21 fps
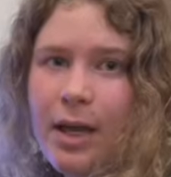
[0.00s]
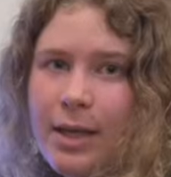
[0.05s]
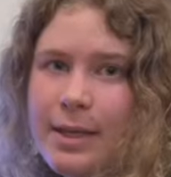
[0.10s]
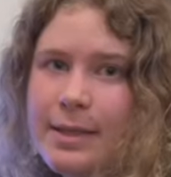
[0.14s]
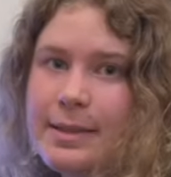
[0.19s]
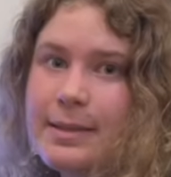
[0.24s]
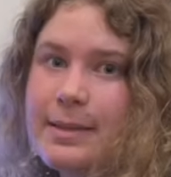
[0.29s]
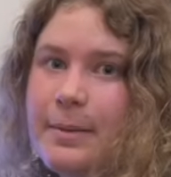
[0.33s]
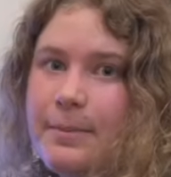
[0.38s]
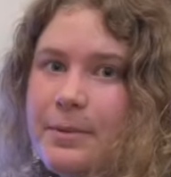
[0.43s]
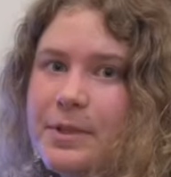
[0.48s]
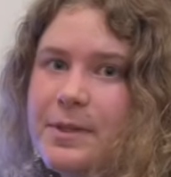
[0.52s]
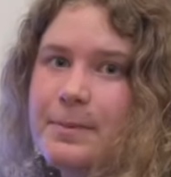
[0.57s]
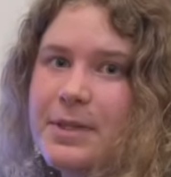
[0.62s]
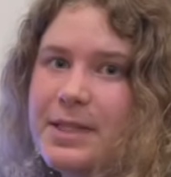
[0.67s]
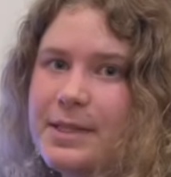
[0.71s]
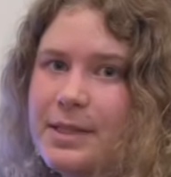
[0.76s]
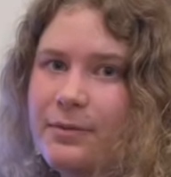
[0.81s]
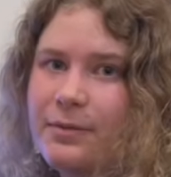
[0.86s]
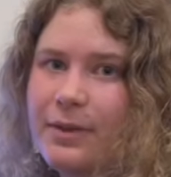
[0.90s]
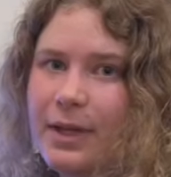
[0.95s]
some
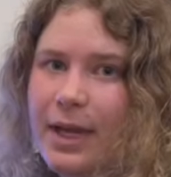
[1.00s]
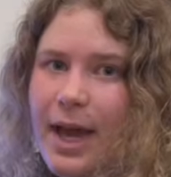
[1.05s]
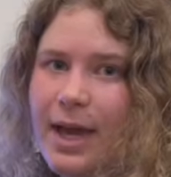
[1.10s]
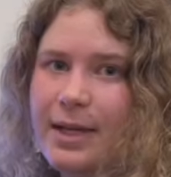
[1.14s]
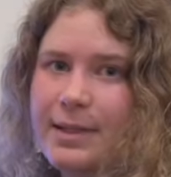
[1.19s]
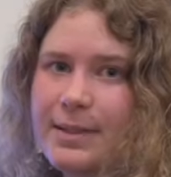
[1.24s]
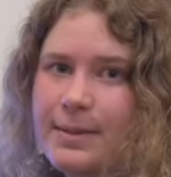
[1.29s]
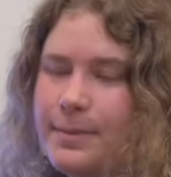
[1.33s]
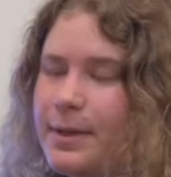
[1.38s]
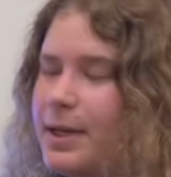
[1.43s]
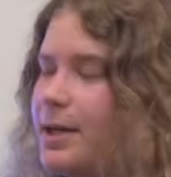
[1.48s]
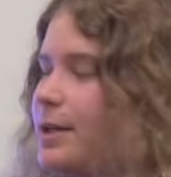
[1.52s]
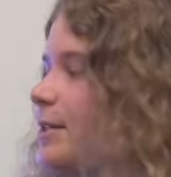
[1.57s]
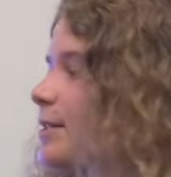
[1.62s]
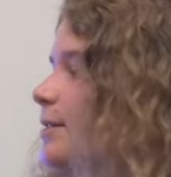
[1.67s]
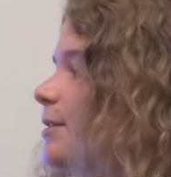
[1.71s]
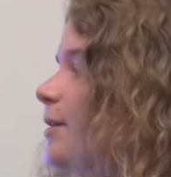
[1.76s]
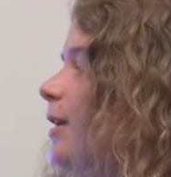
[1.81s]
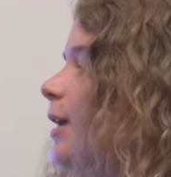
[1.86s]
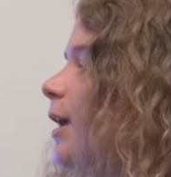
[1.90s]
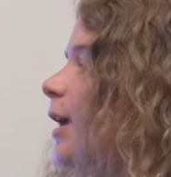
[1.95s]
specific aspect.